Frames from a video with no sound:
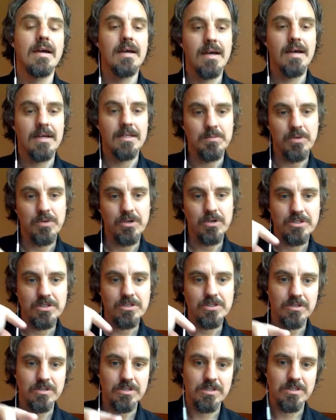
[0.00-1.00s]
and emerges
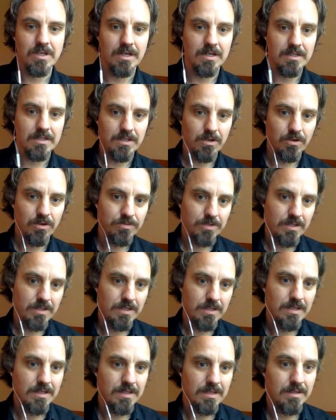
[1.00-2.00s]
on the side of
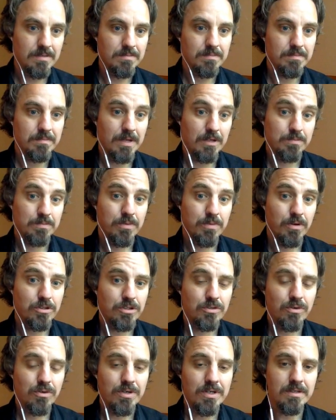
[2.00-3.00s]
the Mount
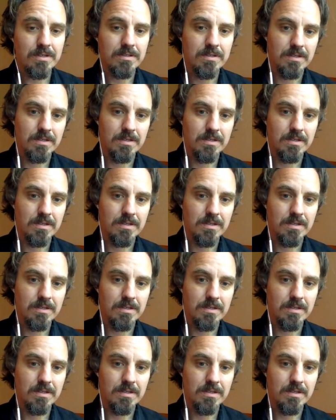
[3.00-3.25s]
Purgatory.